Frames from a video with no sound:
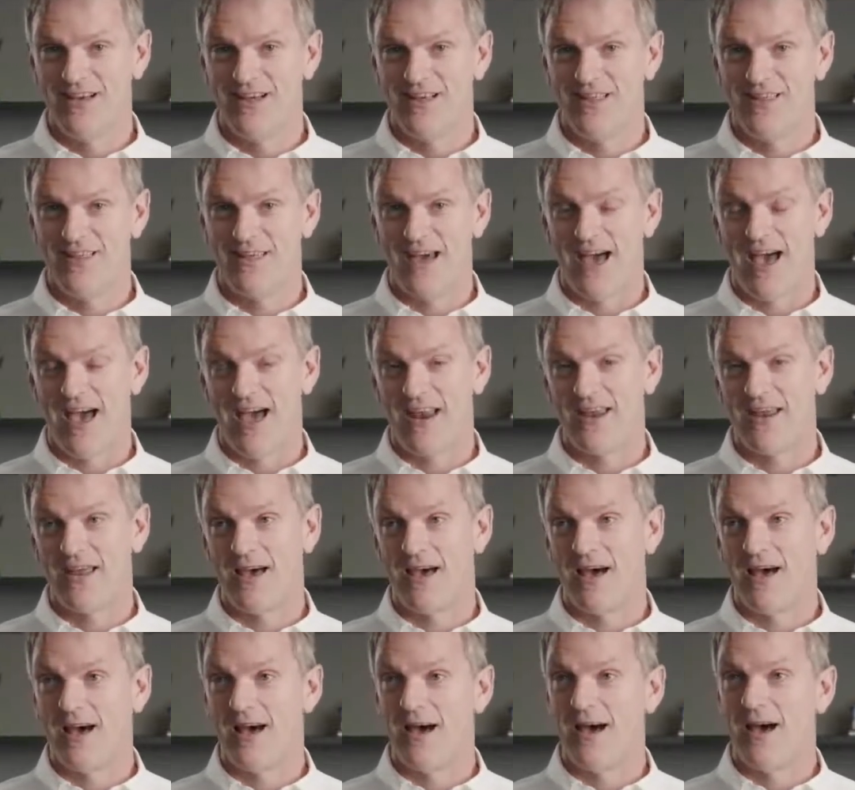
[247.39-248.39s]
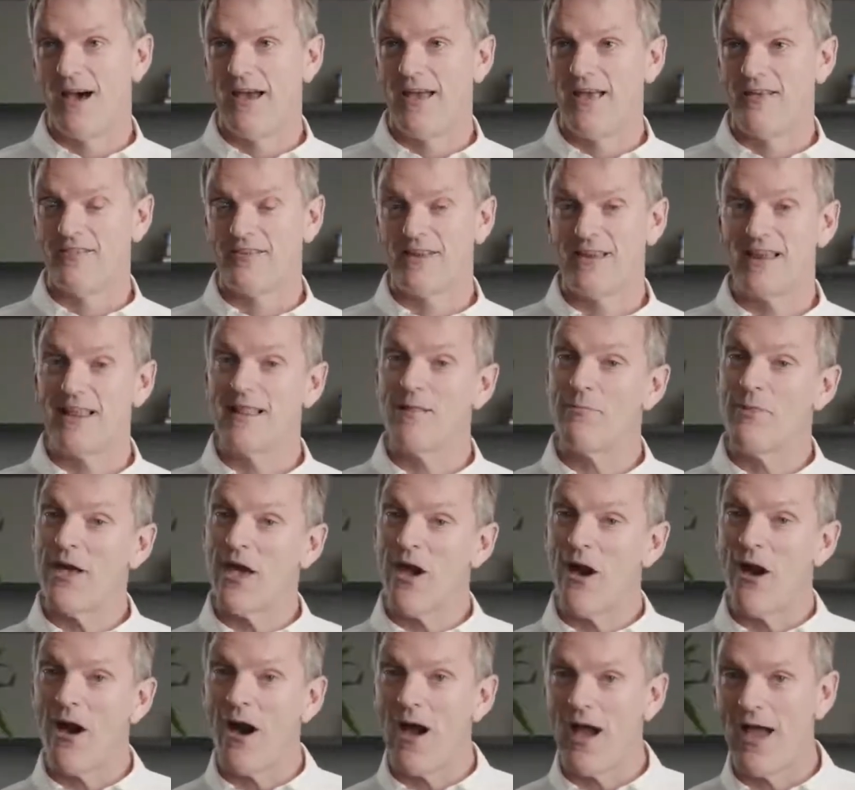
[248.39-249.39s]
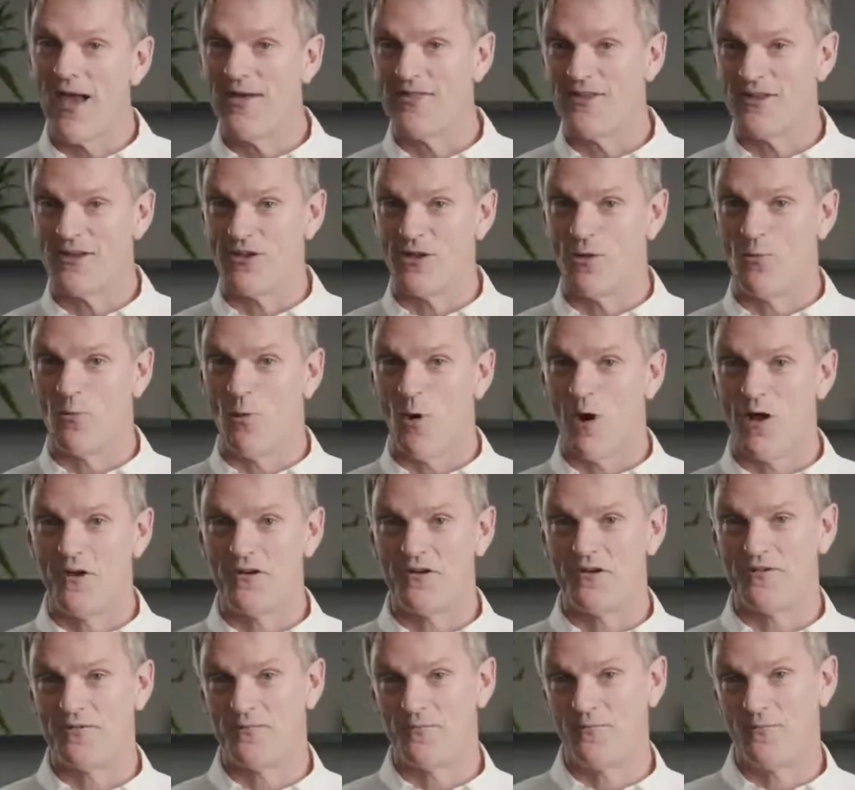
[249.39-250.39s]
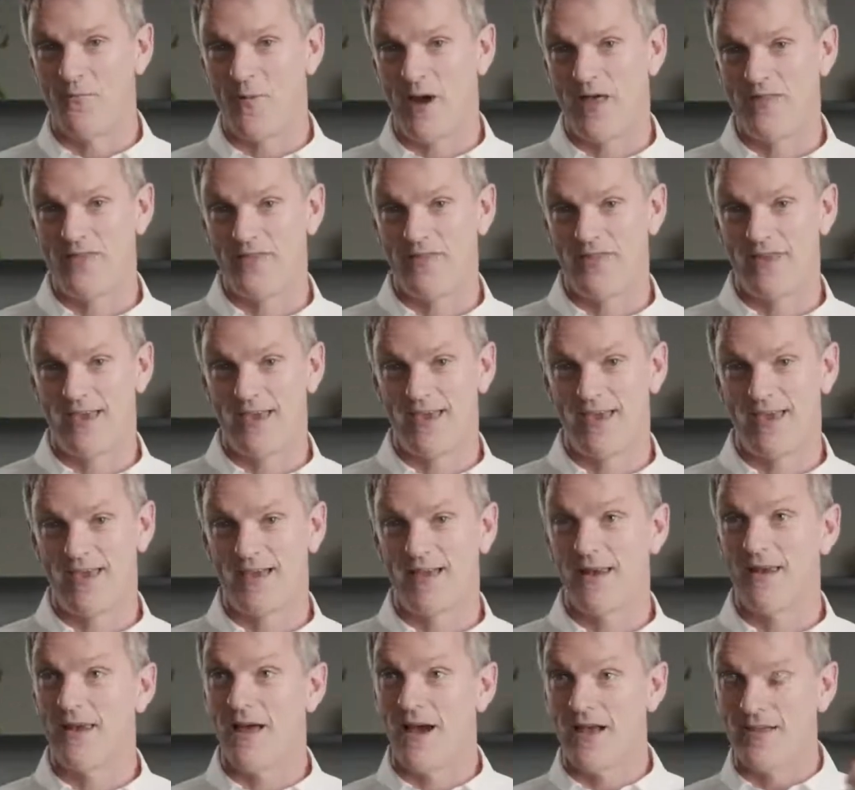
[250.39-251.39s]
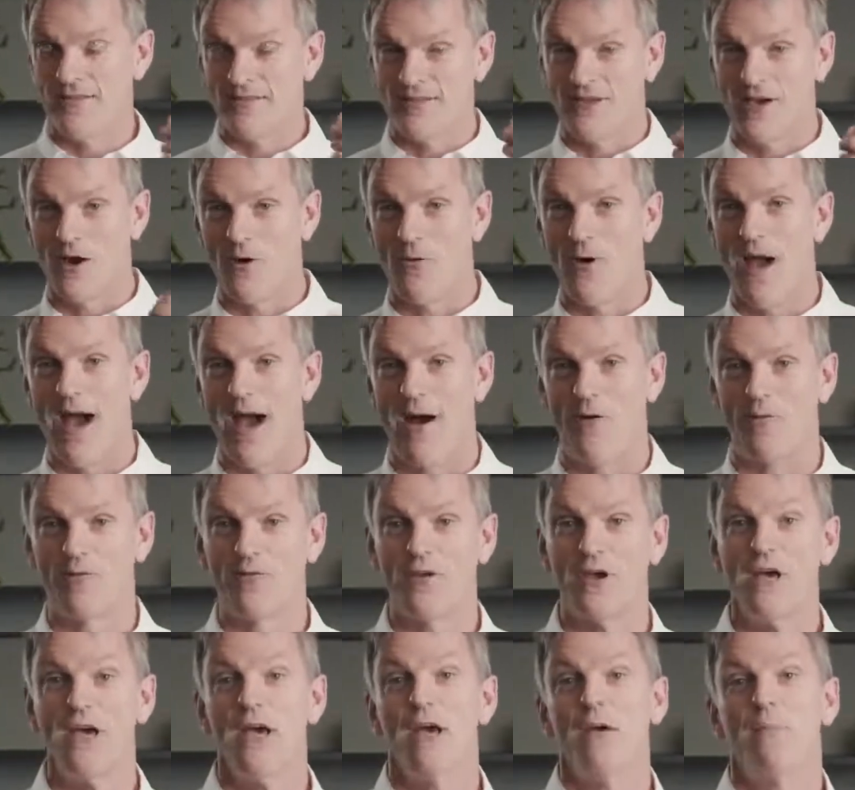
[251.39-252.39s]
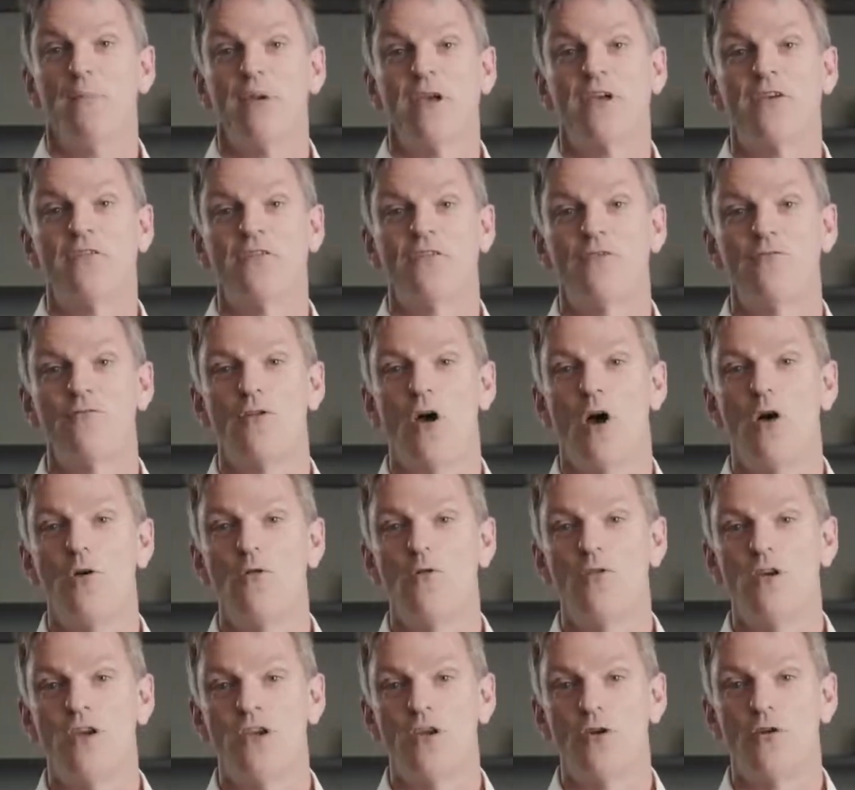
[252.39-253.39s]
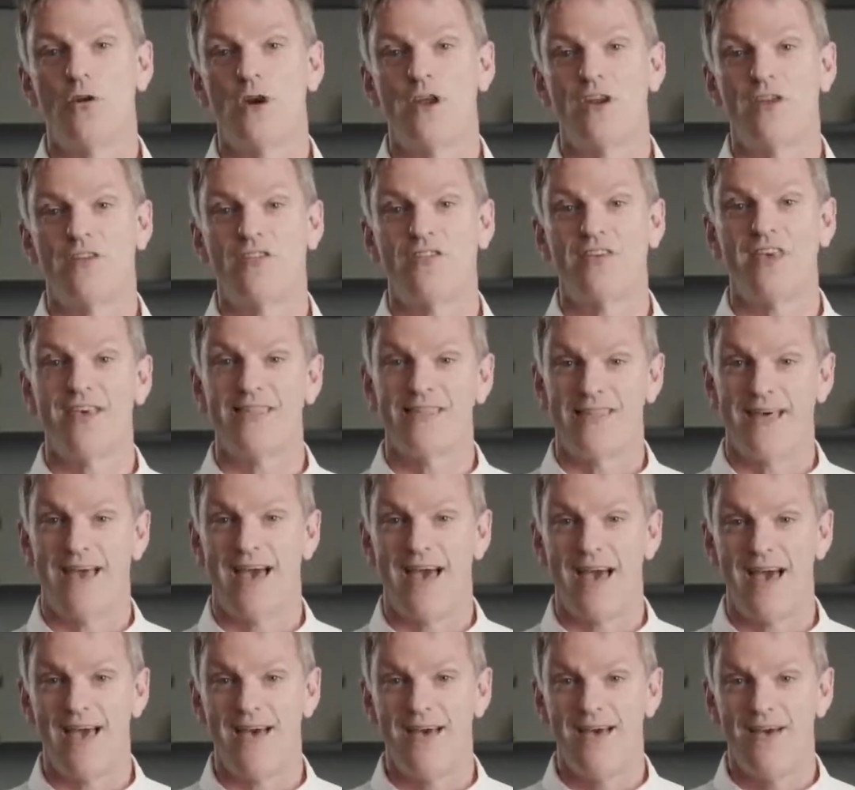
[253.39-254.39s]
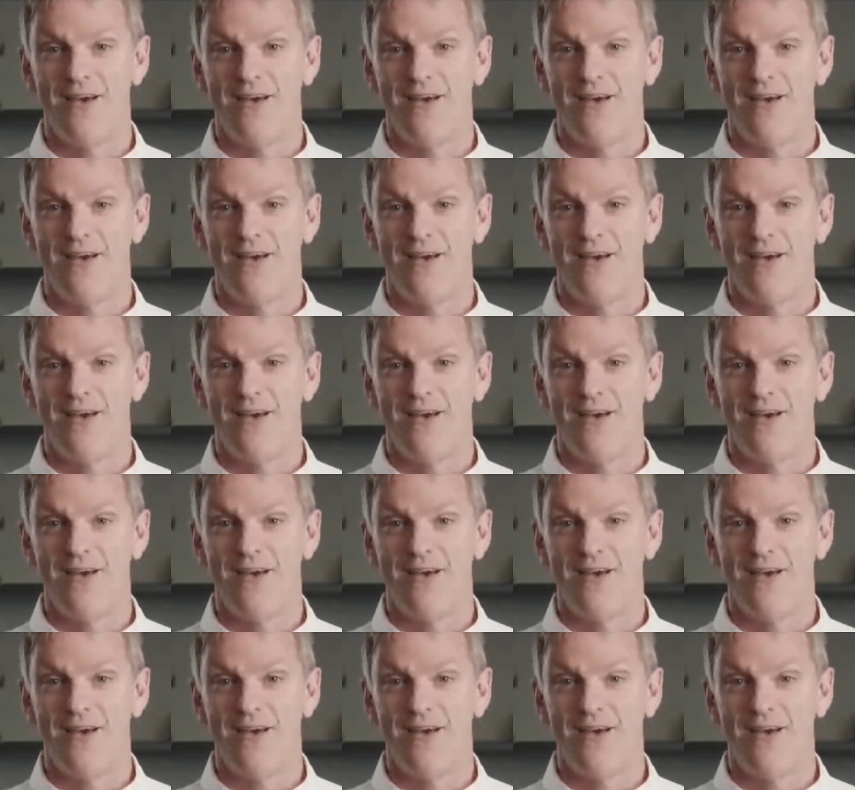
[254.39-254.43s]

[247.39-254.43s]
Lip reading: that is a little bit higher than you want when the lights go out, because you know that you're going to sit there